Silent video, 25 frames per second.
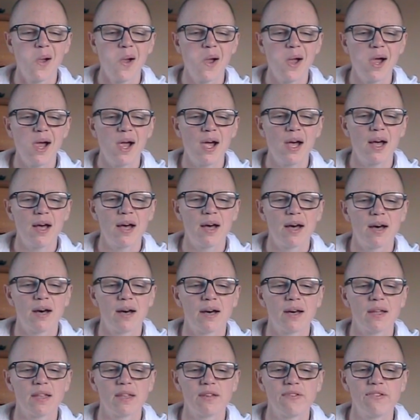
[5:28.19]

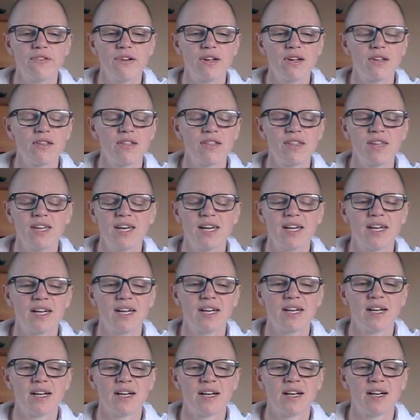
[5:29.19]
the first
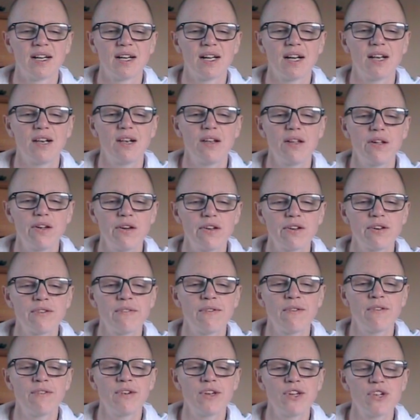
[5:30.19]
a lot of
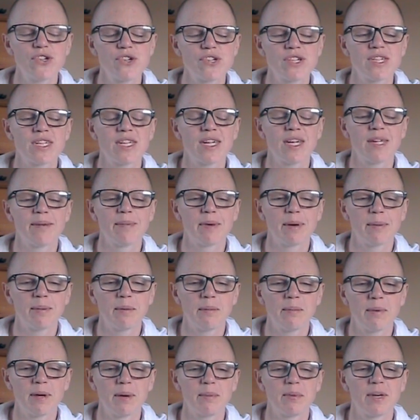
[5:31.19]
aversion came up
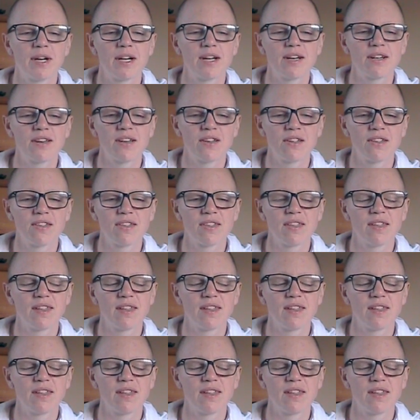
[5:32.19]
in my practice,